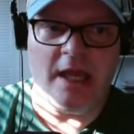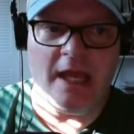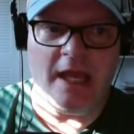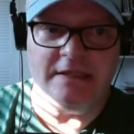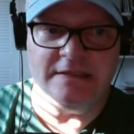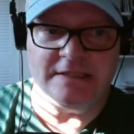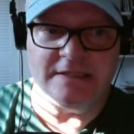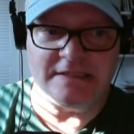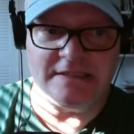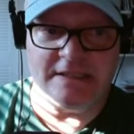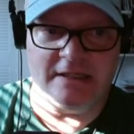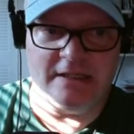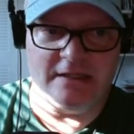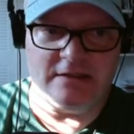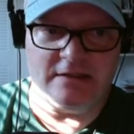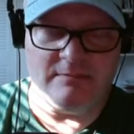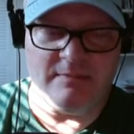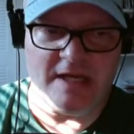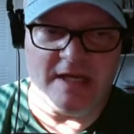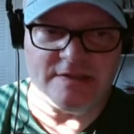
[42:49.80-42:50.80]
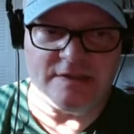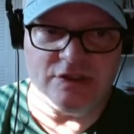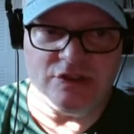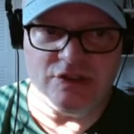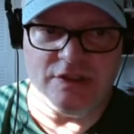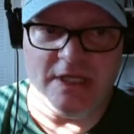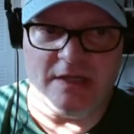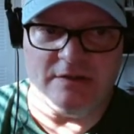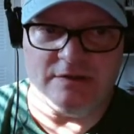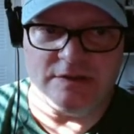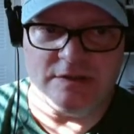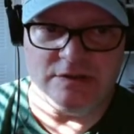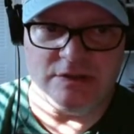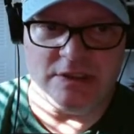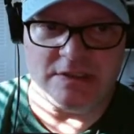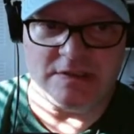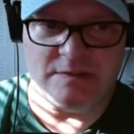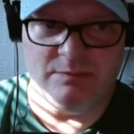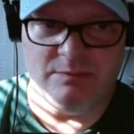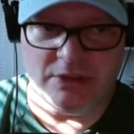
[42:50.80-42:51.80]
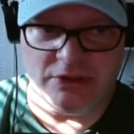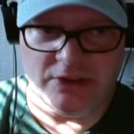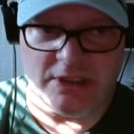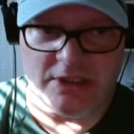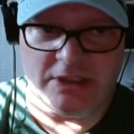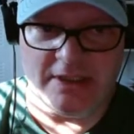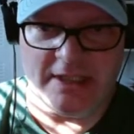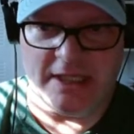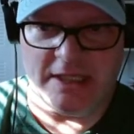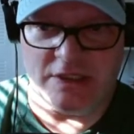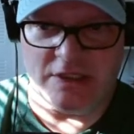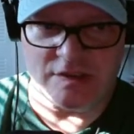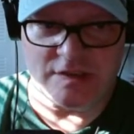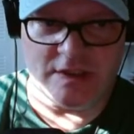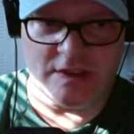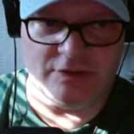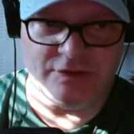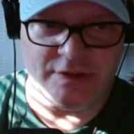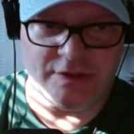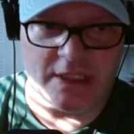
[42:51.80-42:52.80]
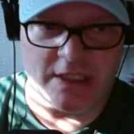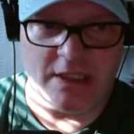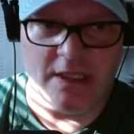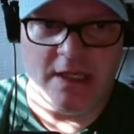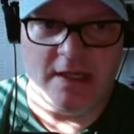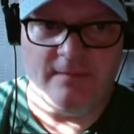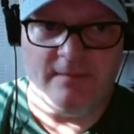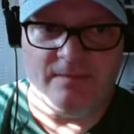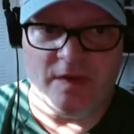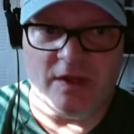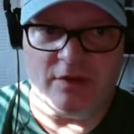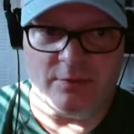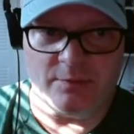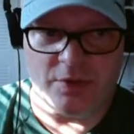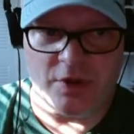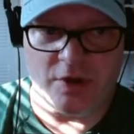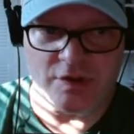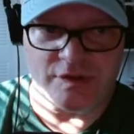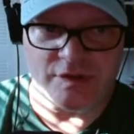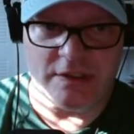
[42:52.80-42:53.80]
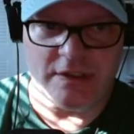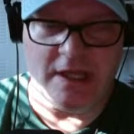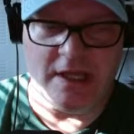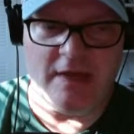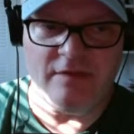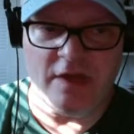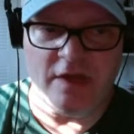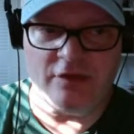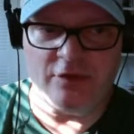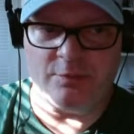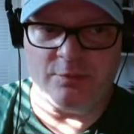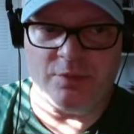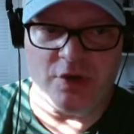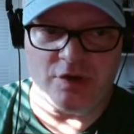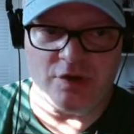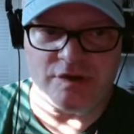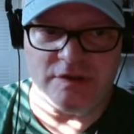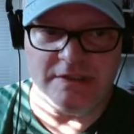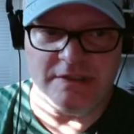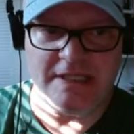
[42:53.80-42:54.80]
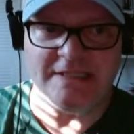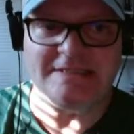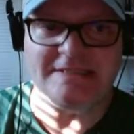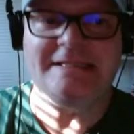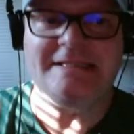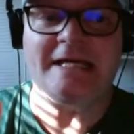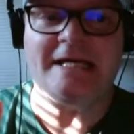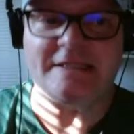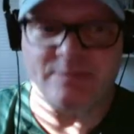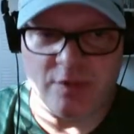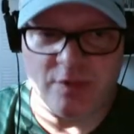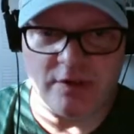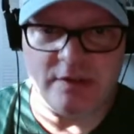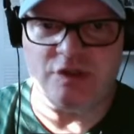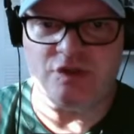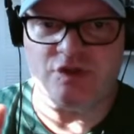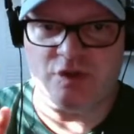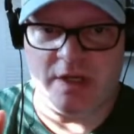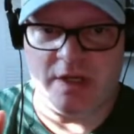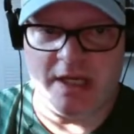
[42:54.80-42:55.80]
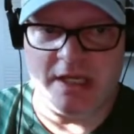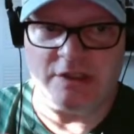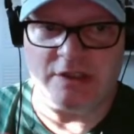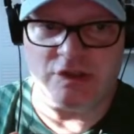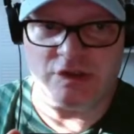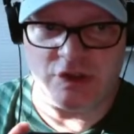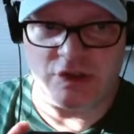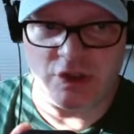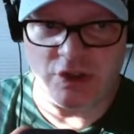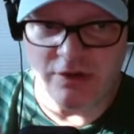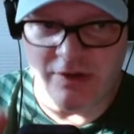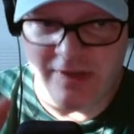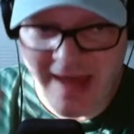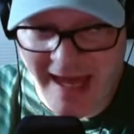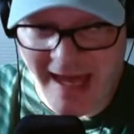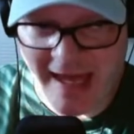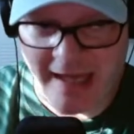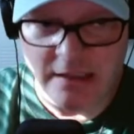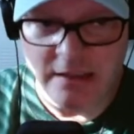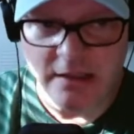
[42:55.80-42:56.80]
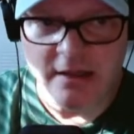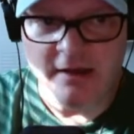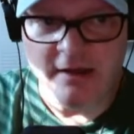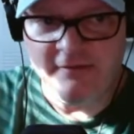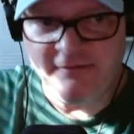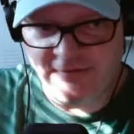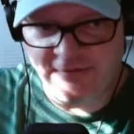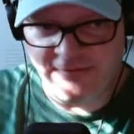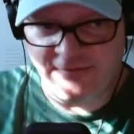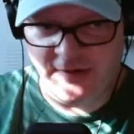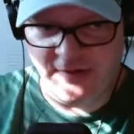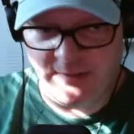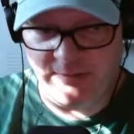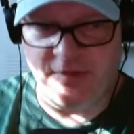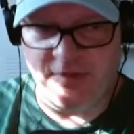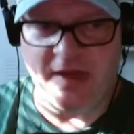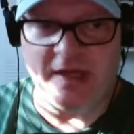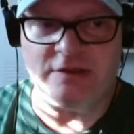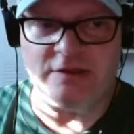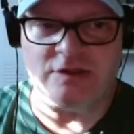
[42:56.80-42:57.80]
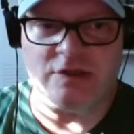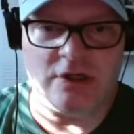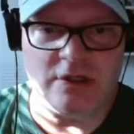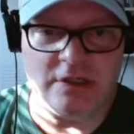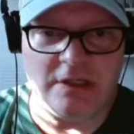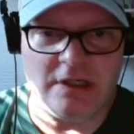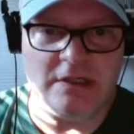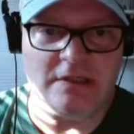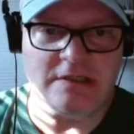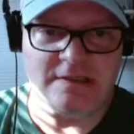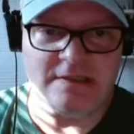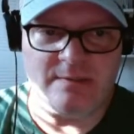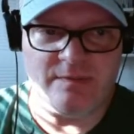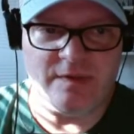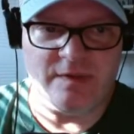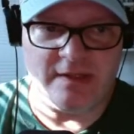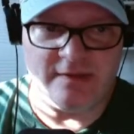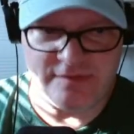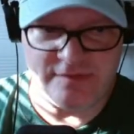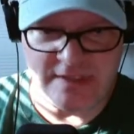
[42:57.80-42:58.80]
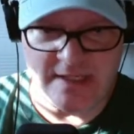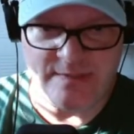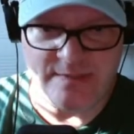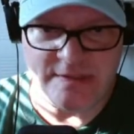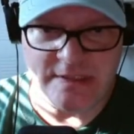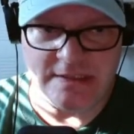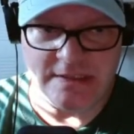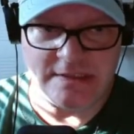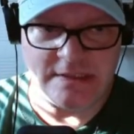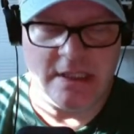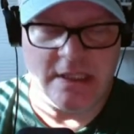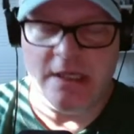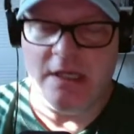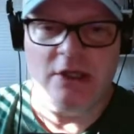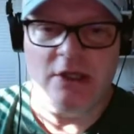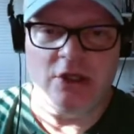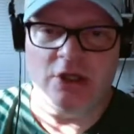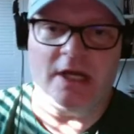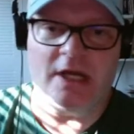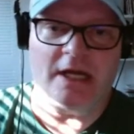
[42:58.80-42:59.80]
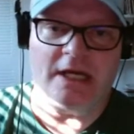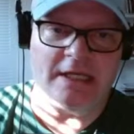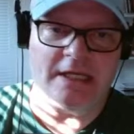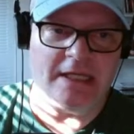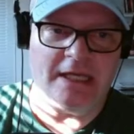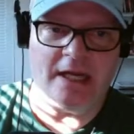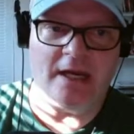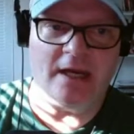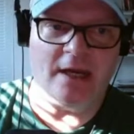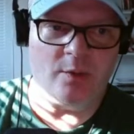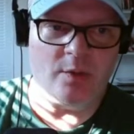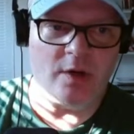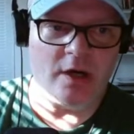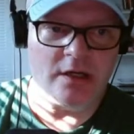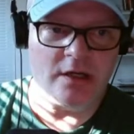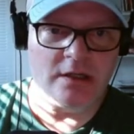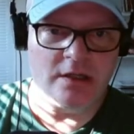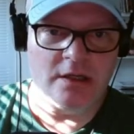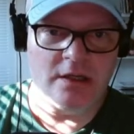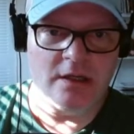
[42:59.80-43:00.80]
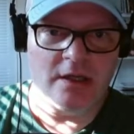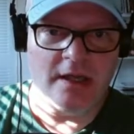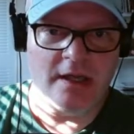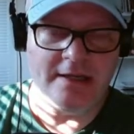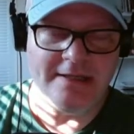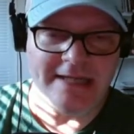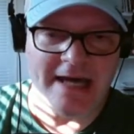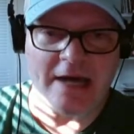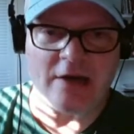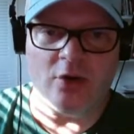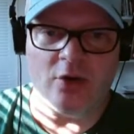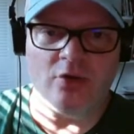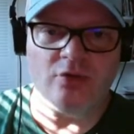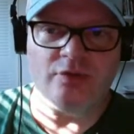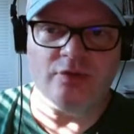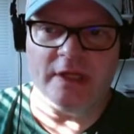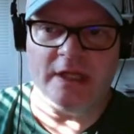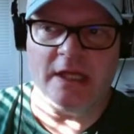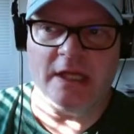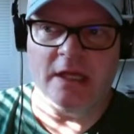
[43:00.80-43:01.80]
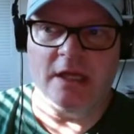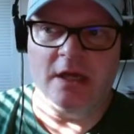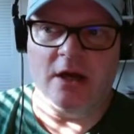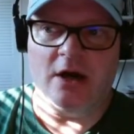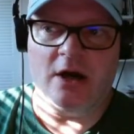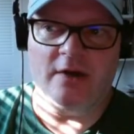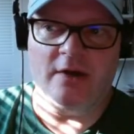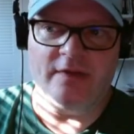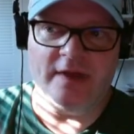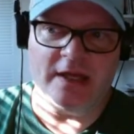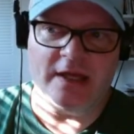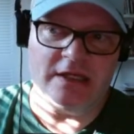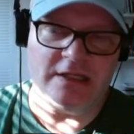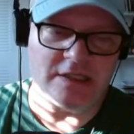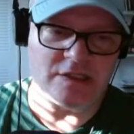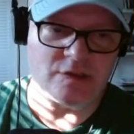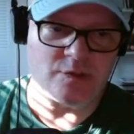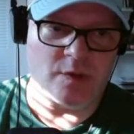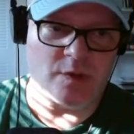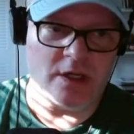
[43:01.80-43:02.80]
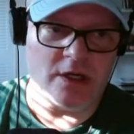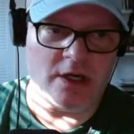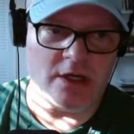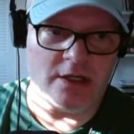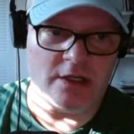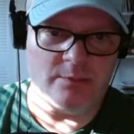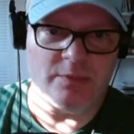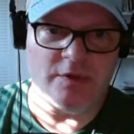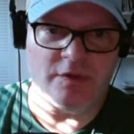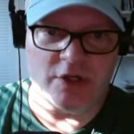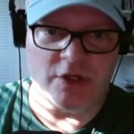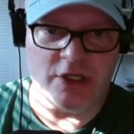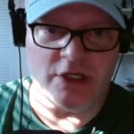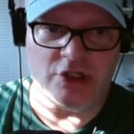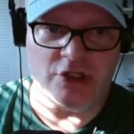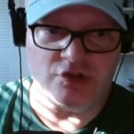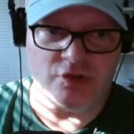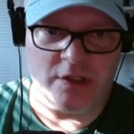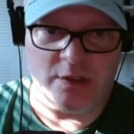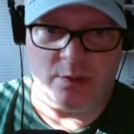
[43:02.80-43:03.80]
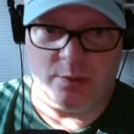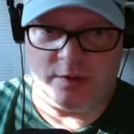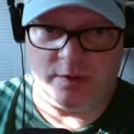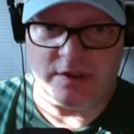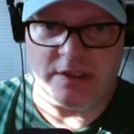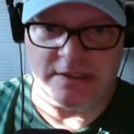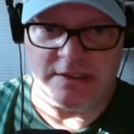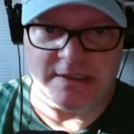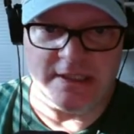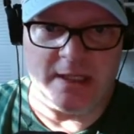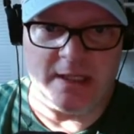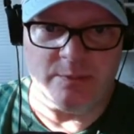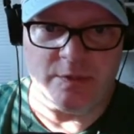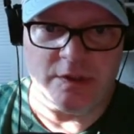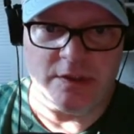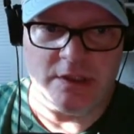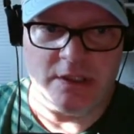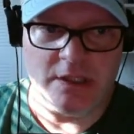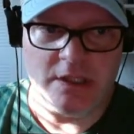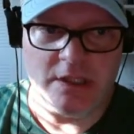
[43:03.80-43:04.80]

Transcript: and distilling their message down to just belittling and insulting the other person, and the other person is desperately trying to turn that, flip that and turn it into something of substance, you're not going to get anywhere. Not only are they going to disregard it, but they're going to treat it with contempt.